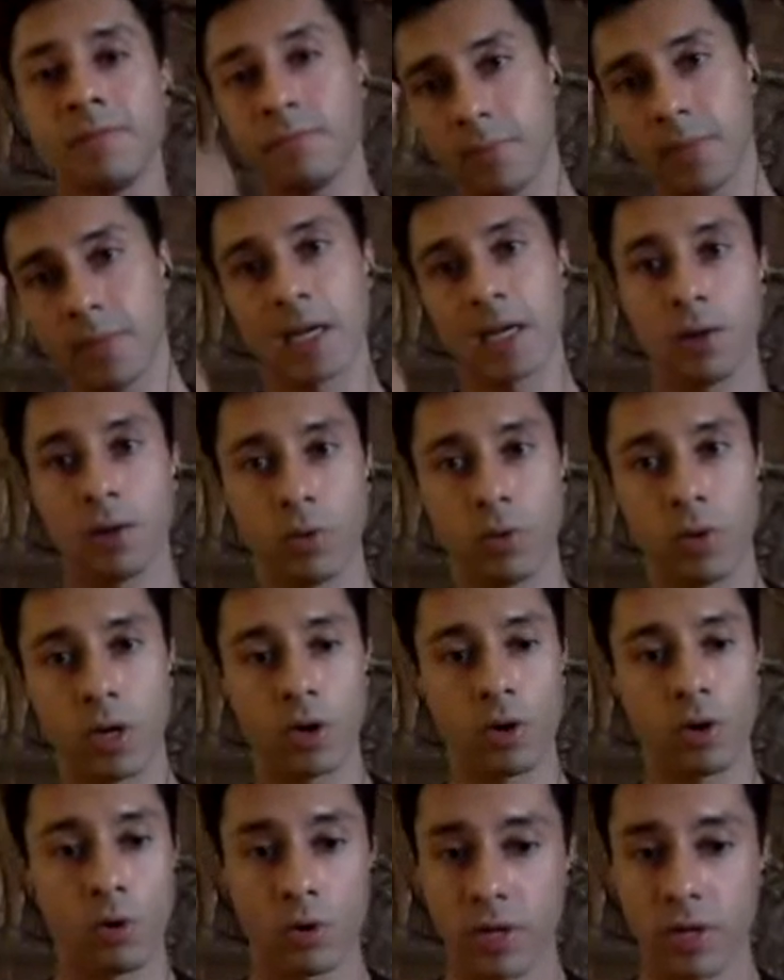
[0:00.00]
That will lower your
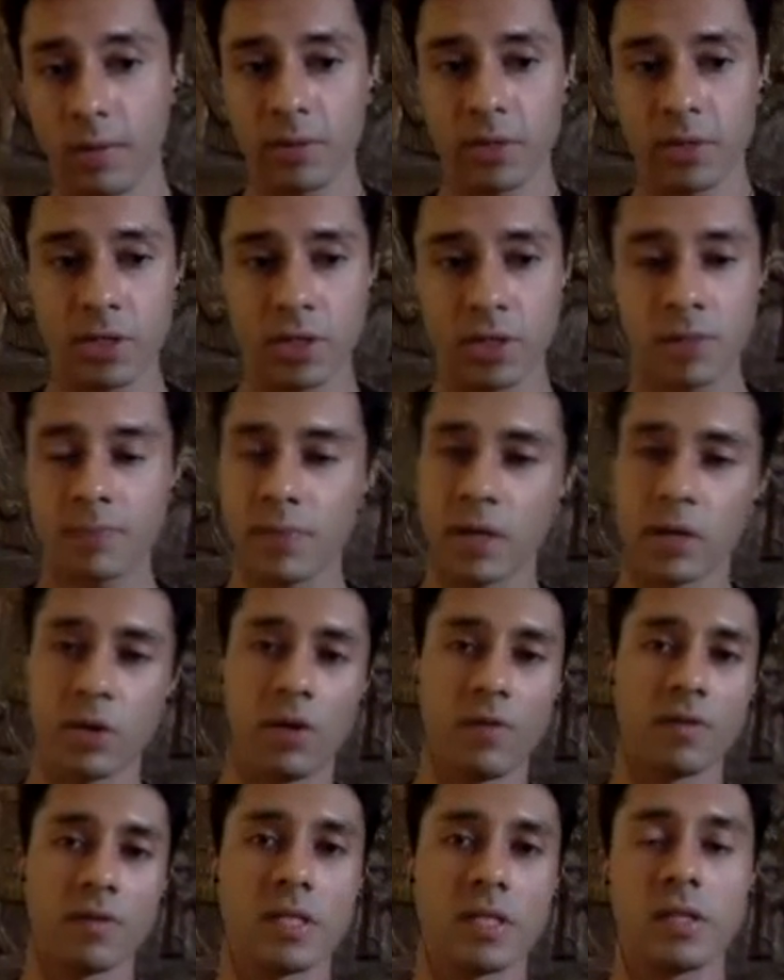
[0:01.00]
core temperature. And
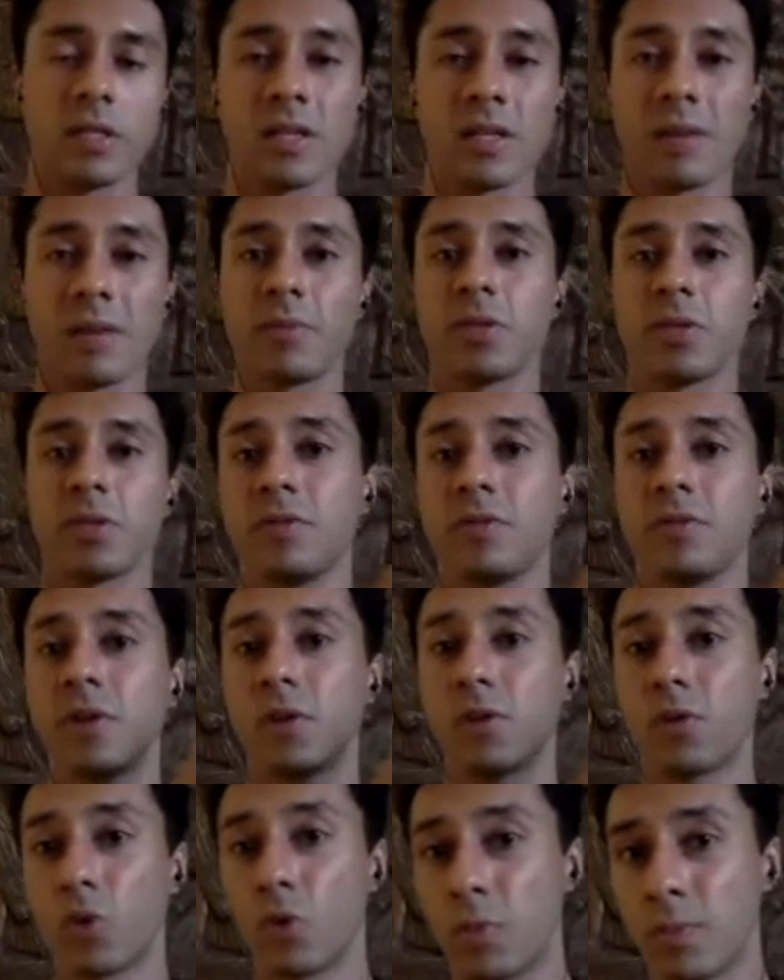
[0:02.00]
obviously the temperature of the
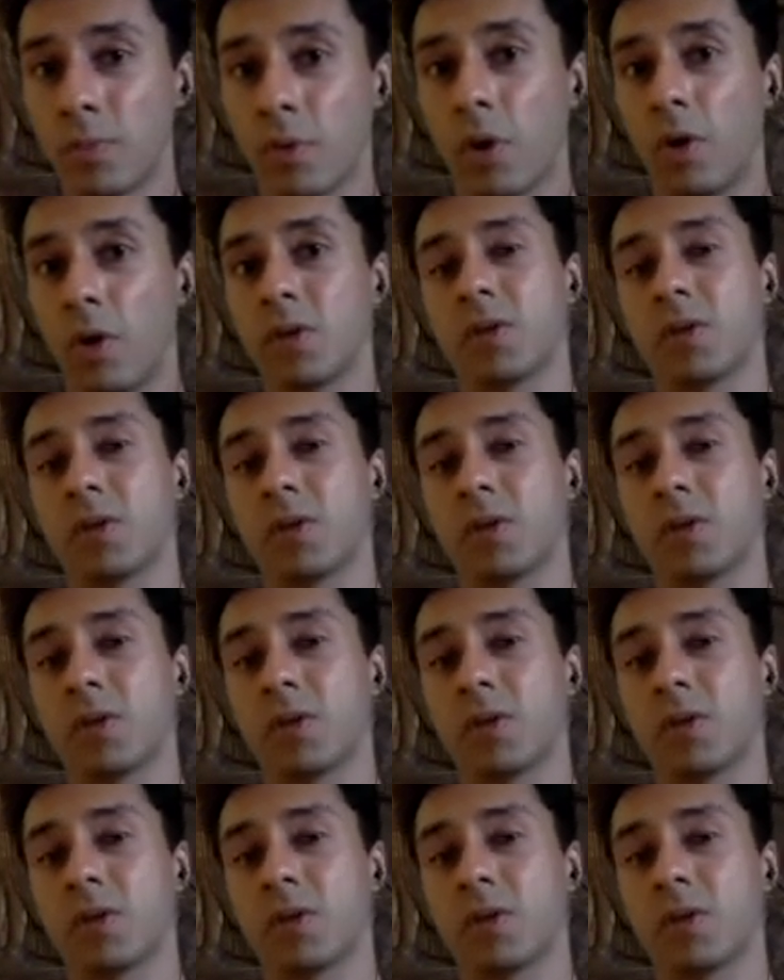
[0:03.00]
room also